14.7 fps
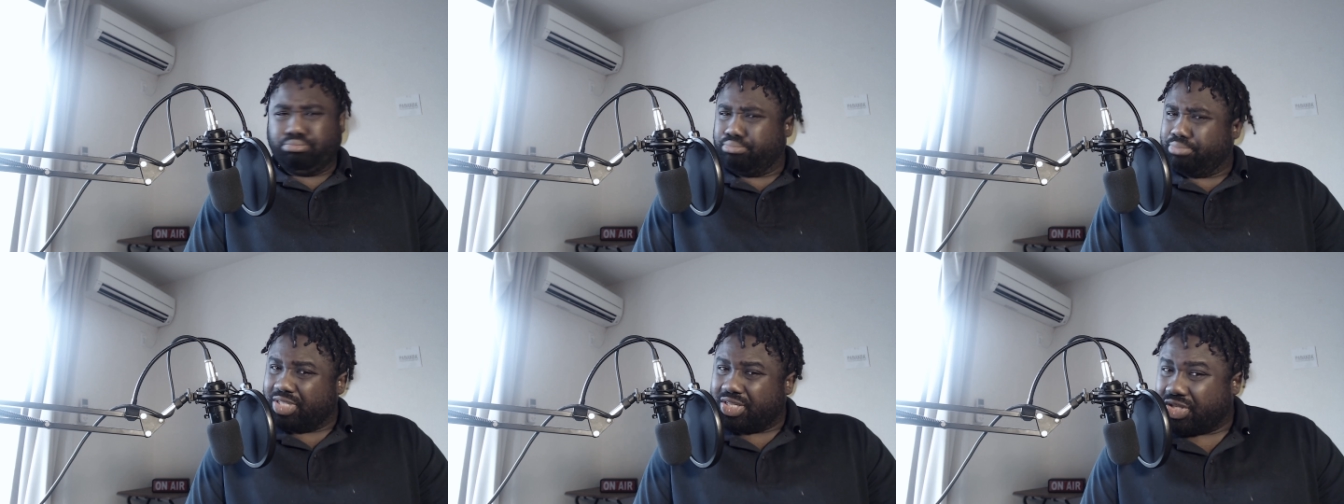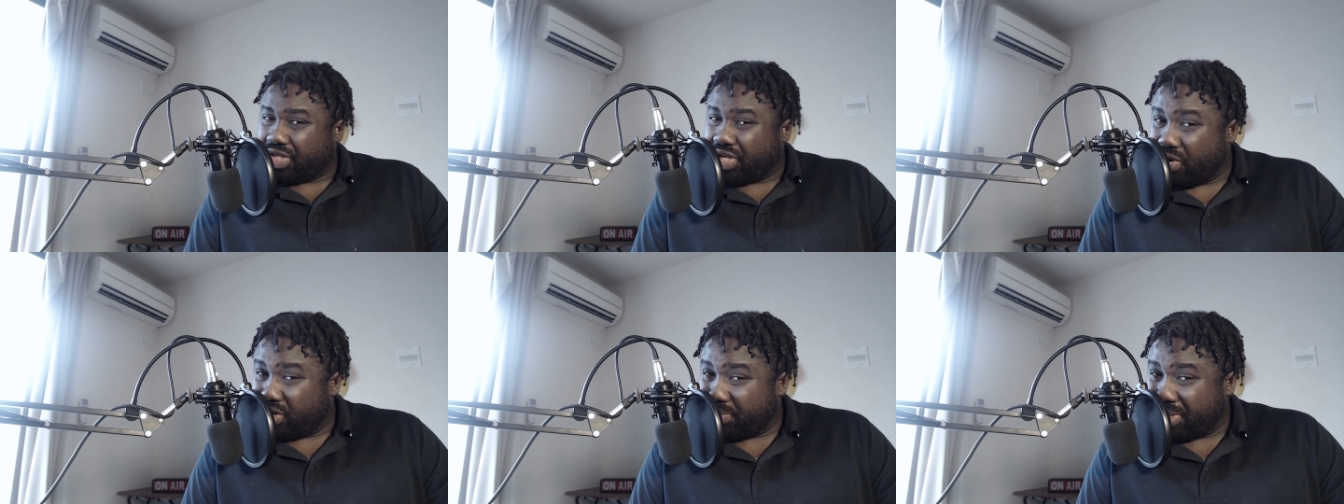
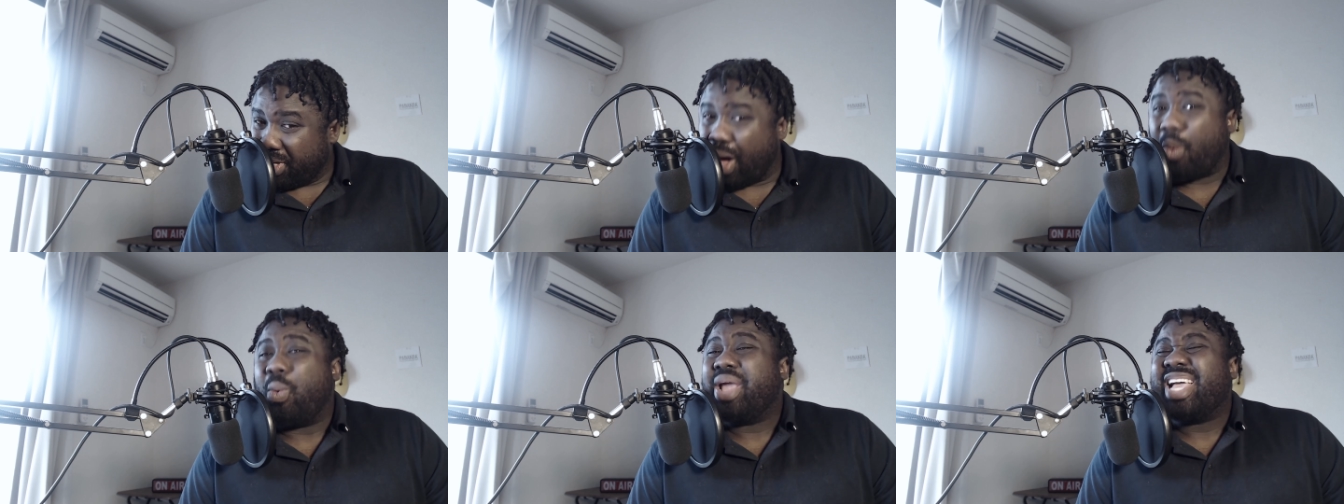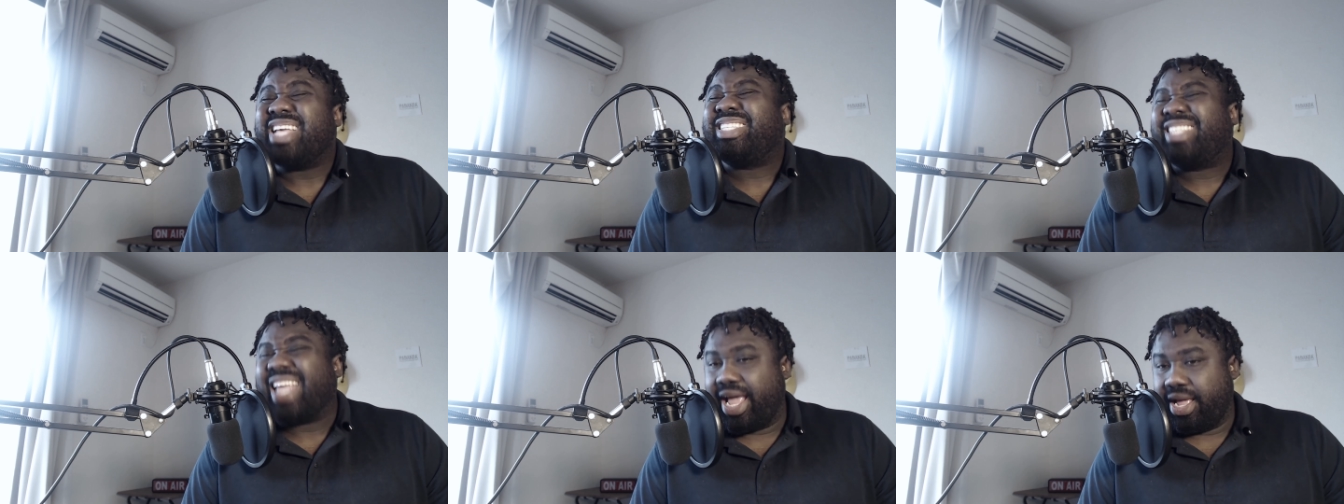Excuse me, what you
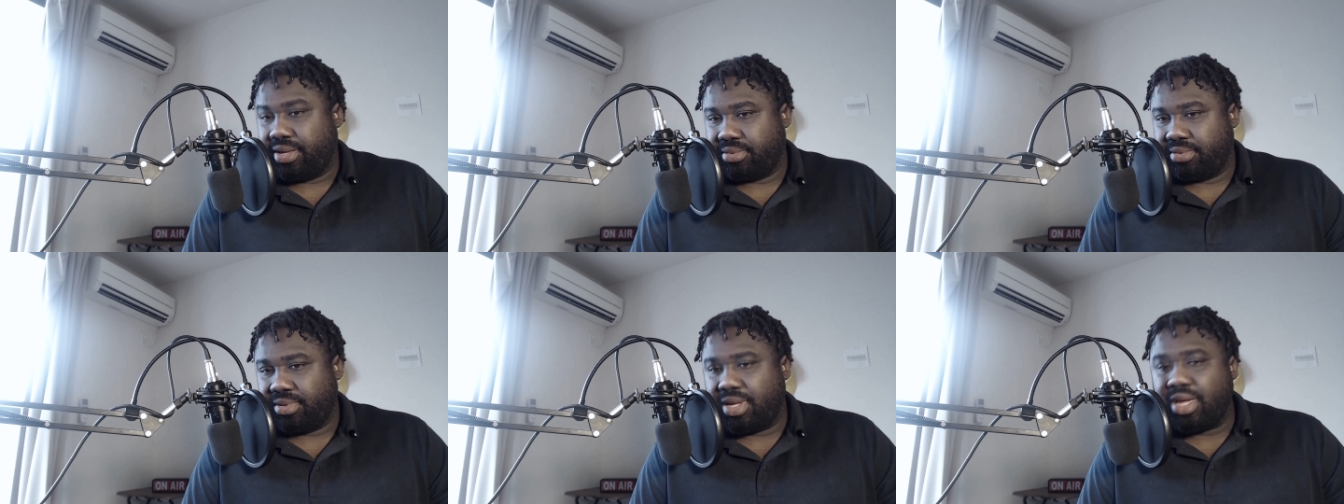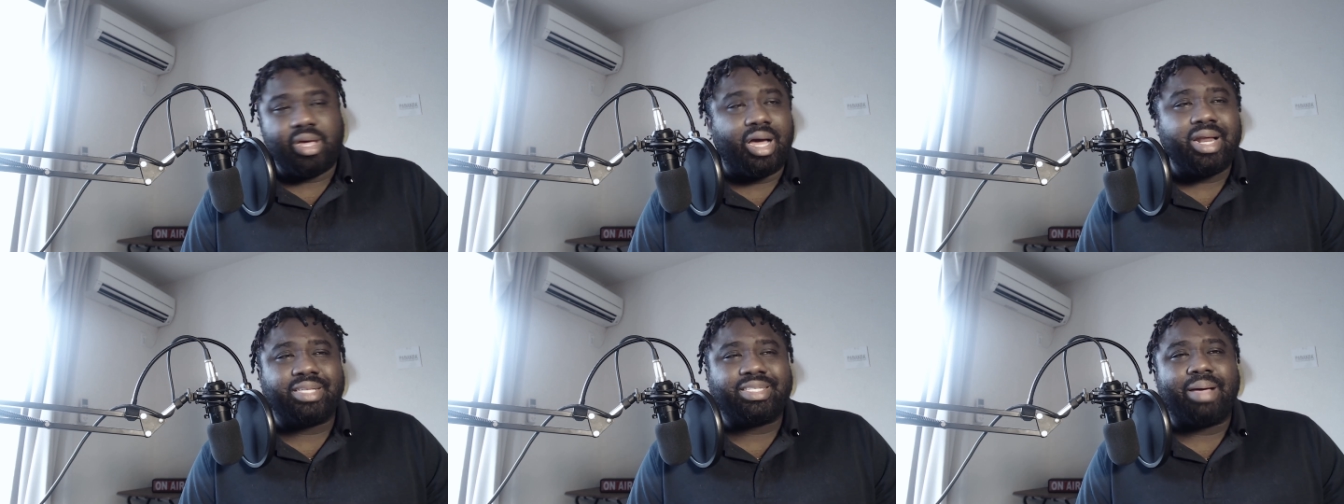say? You
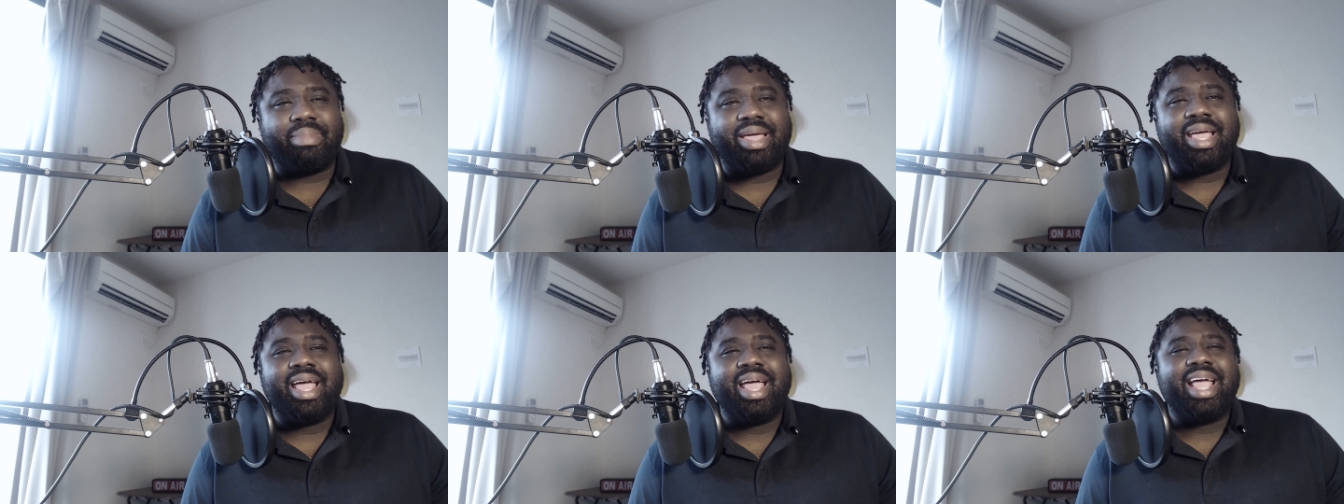understand me?